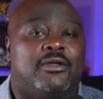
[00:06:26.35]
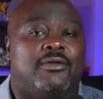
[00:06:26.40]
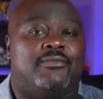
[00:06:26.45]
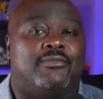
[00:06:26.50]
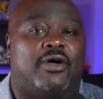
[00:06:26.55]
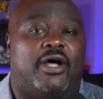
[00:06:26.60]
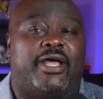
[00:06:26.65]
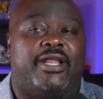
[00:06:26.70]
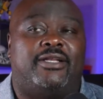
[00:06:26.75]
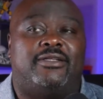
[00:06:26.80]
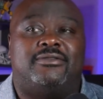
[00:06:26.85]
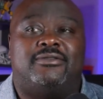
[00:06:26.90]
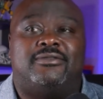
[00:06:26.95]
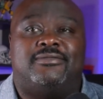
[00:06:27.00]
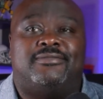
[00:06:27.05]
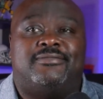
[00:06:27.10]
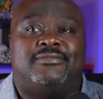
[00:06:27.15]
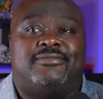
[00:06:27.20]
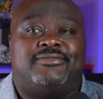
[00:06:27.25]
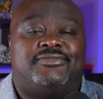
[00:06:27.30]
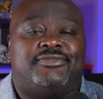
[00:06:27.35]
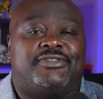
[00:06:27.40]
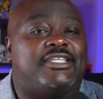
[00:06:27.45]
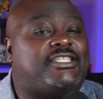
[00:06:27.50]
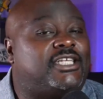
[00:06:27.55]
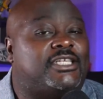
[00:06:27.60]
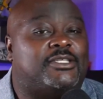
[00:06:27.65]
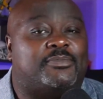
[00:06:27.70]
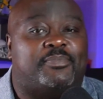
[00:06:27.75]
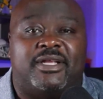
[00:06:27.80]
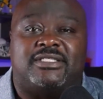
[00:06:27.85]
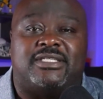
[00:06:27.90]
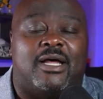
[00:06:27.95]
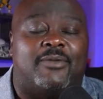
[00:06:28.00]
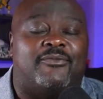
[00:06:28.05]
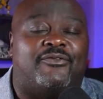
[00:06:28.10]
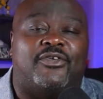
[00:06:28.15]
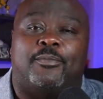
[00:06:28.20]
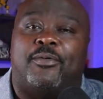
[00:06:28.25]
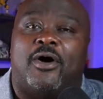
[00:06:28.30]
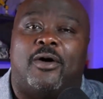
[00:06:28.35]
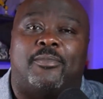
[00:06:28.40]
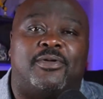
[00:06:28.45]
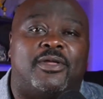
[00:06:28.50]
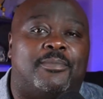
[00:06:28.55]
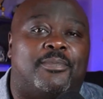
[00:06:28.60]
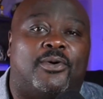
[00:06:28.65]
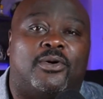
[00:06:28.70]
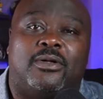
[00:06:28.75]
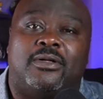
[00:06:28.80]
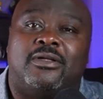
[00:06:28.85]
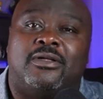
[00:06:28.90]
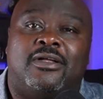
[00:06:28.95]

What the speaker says: But this is big-time football, people.